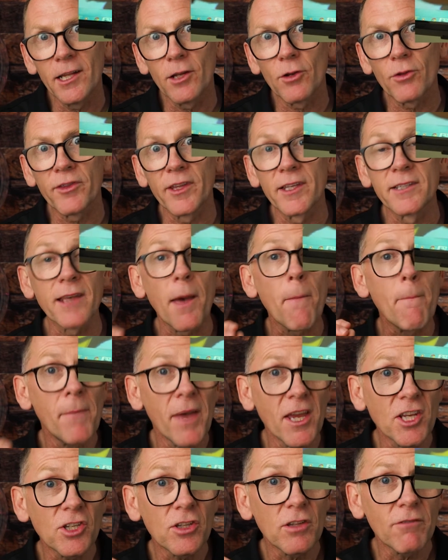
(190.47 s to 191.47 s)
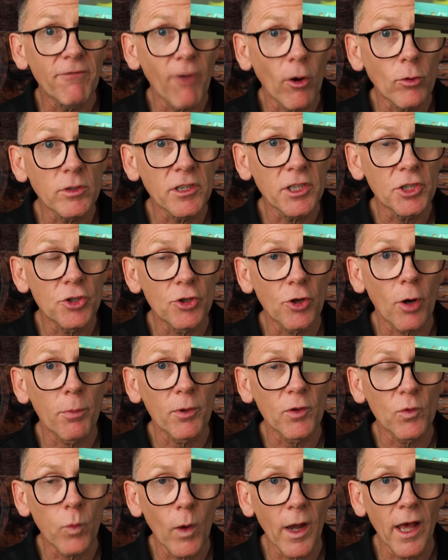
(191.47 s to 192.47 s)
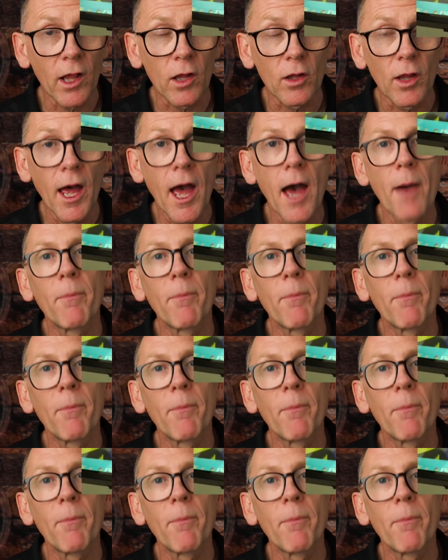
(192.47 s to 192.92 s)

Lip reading: little things that measure the voltage drop as well,